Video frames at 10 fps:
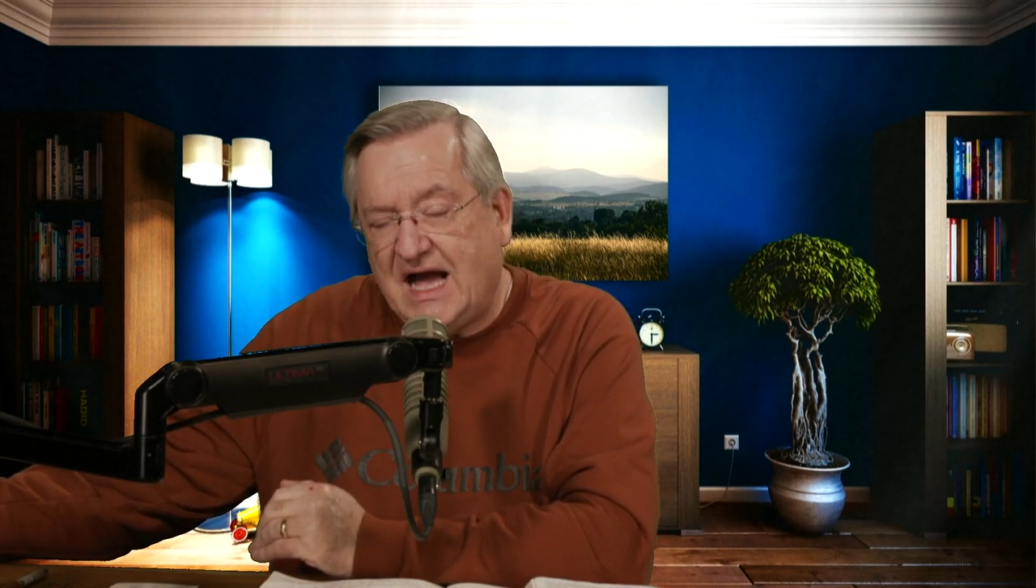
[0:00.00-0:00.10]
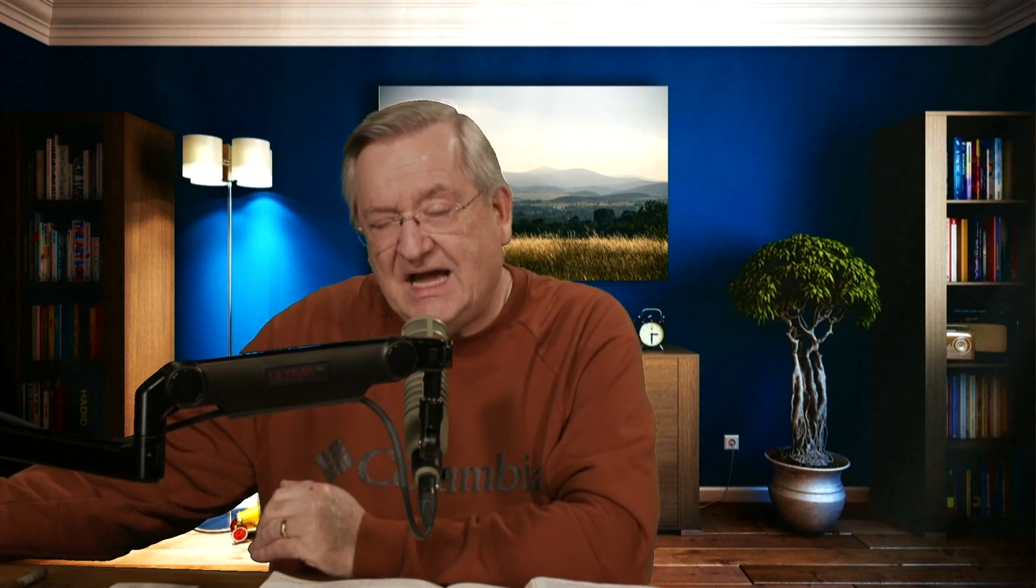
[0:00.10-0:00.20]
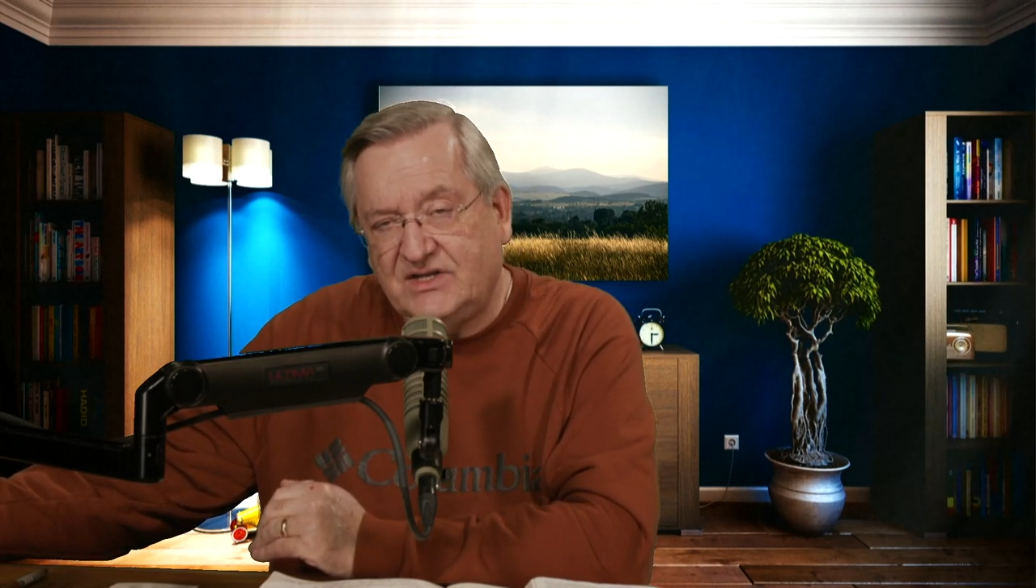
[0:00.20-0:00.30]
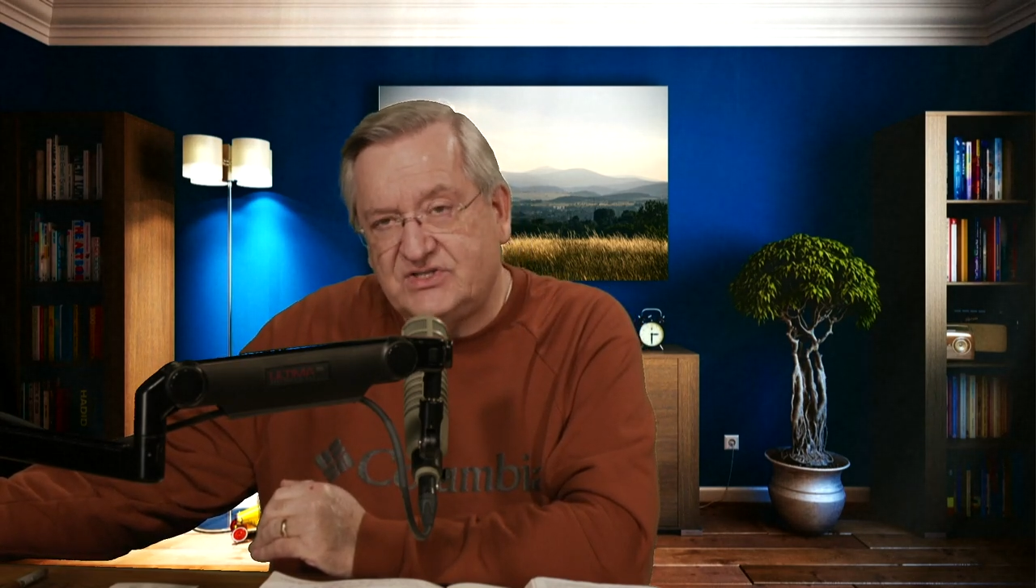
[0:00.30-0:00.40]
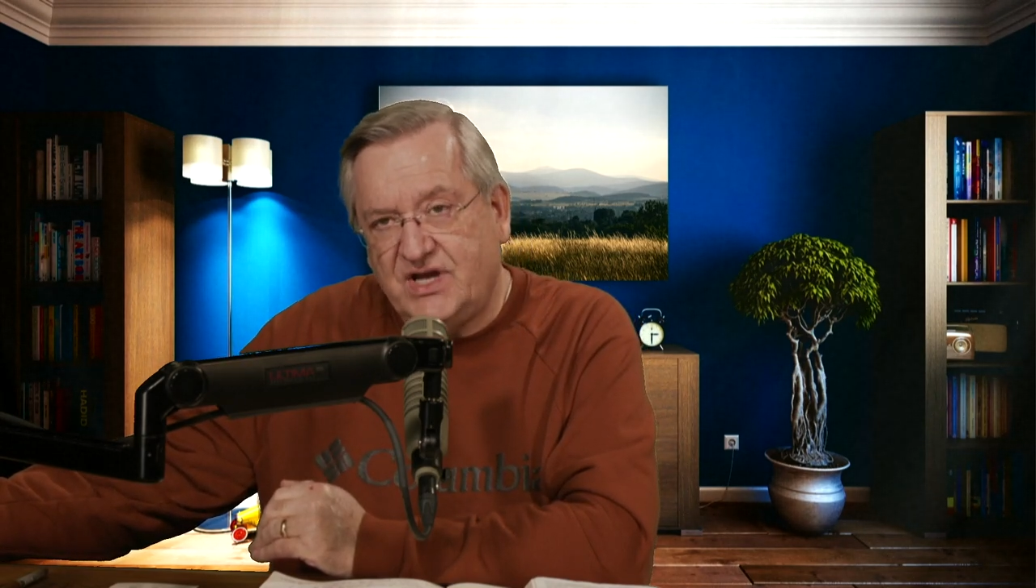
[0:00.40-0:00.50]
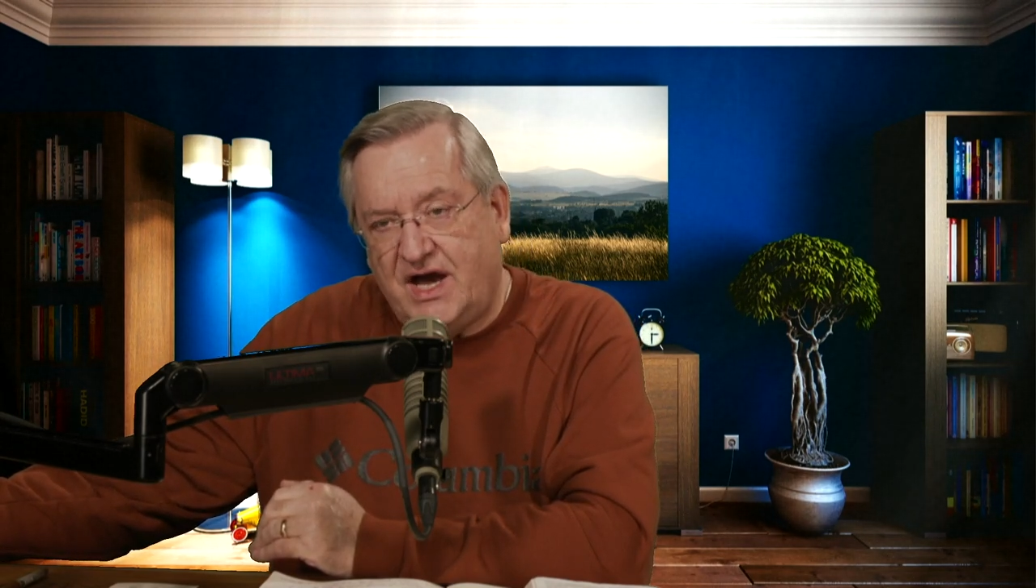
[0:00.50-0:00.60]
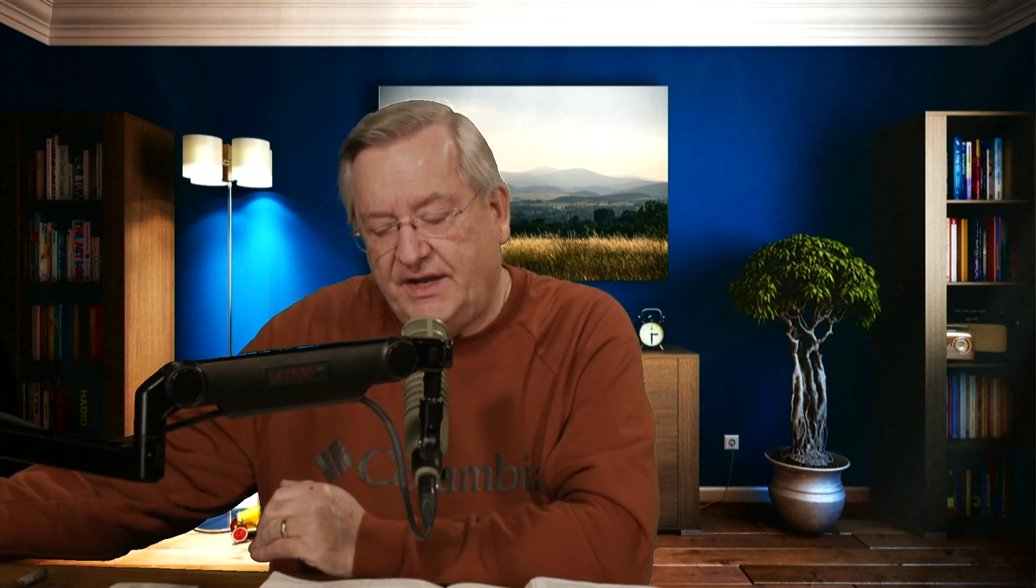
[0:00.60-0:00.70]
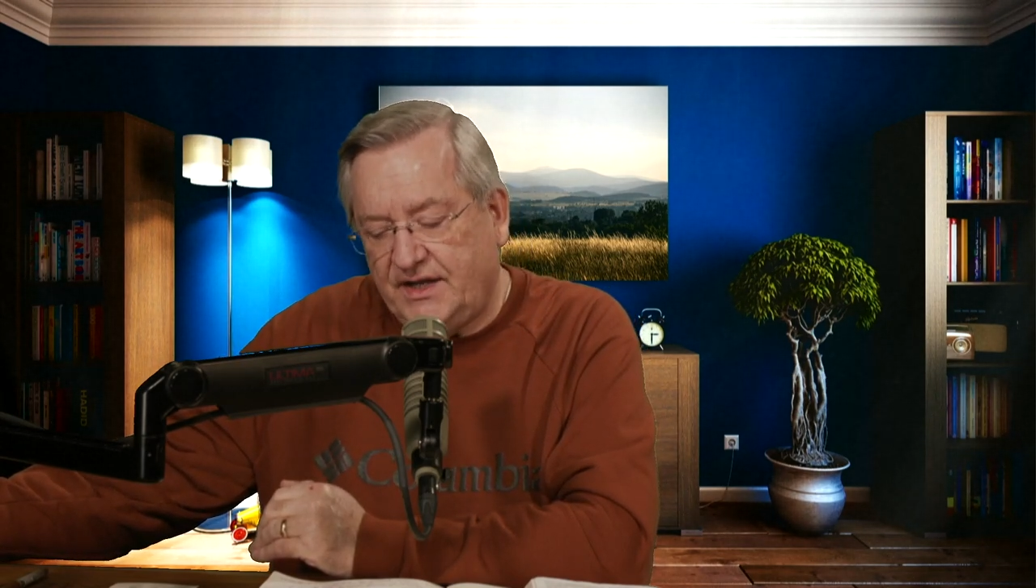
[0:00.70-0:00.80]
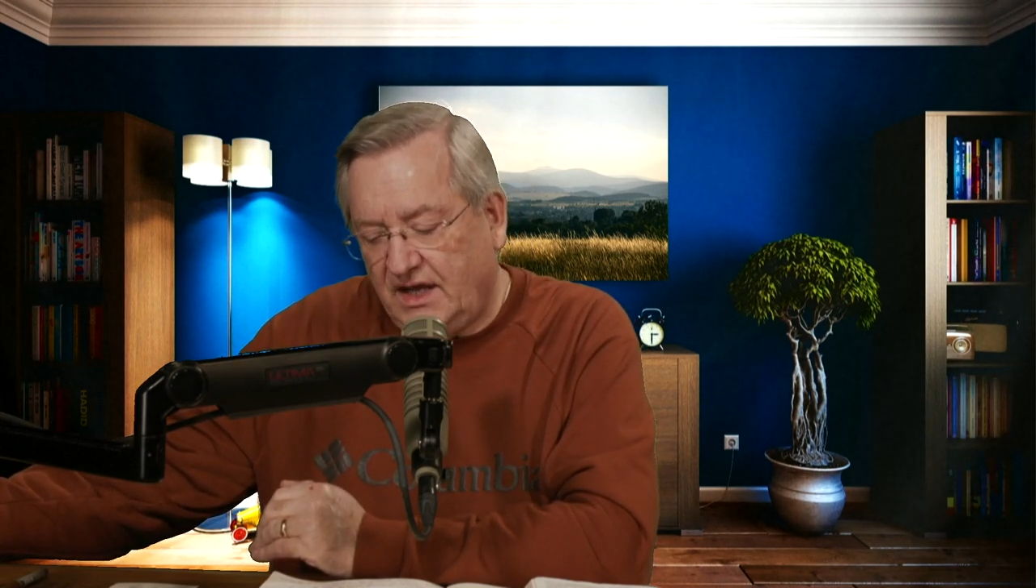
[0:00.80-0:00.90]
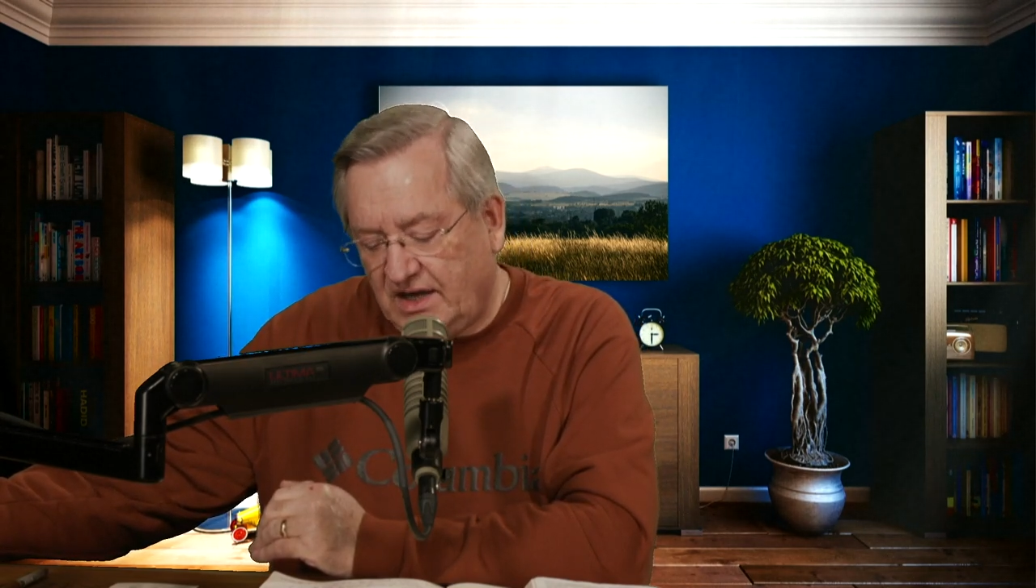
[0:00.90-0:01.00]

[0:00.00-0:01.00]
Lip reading: God does not